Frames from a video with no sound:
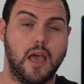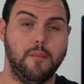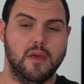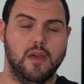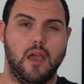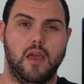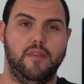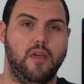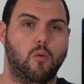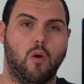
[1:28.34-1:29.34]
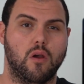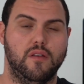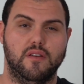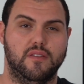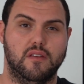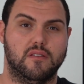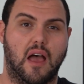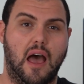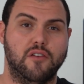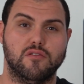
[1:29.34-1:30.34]
this step, and they're worried that
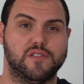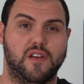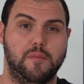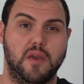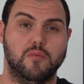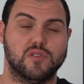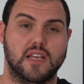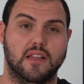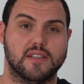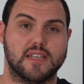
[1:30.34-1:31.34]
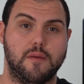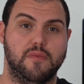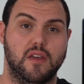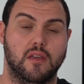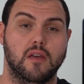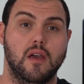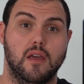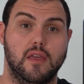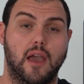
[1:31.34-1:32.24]
there's hundreds of other people selling the same thing.